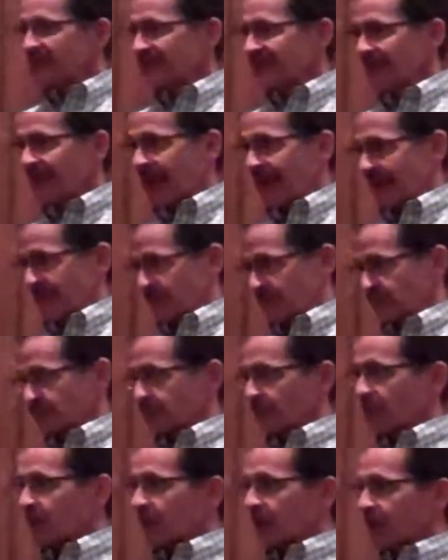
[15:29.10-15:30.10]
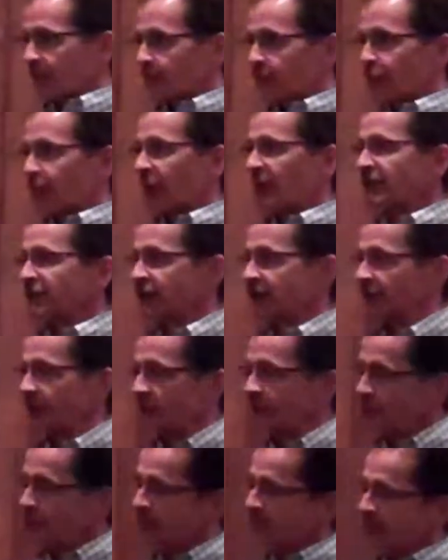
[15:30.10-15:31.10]
same. Compression.
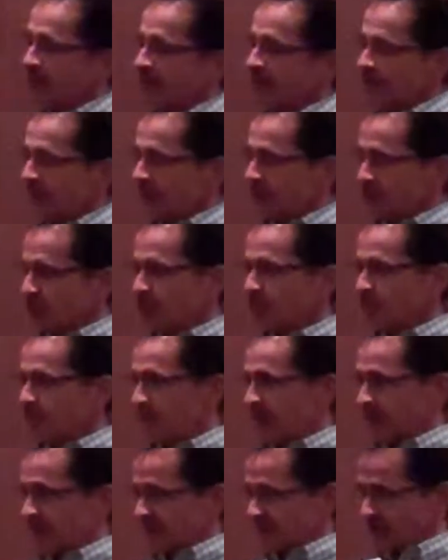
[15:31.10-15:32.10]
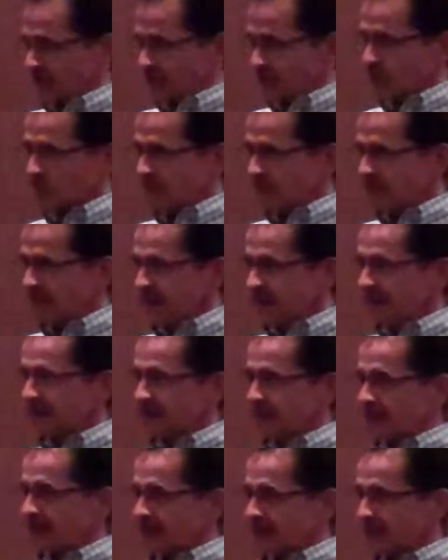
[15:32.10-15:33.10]
If you take that toothpick and squeeze it at
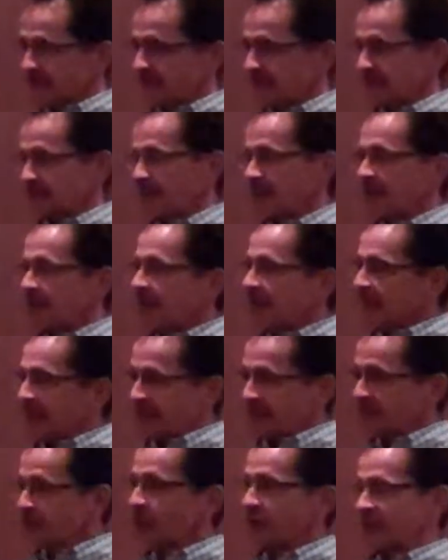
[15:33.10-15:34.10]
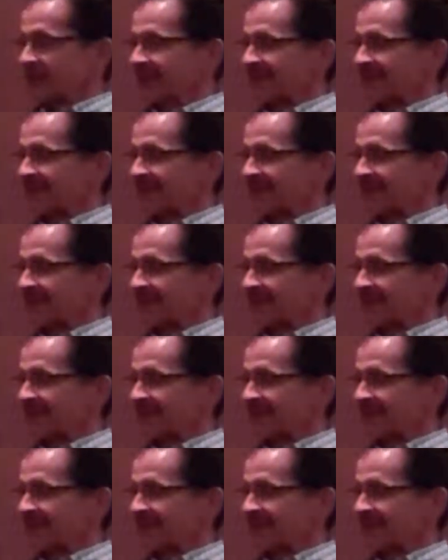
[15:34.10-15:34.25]
the ends, it's going to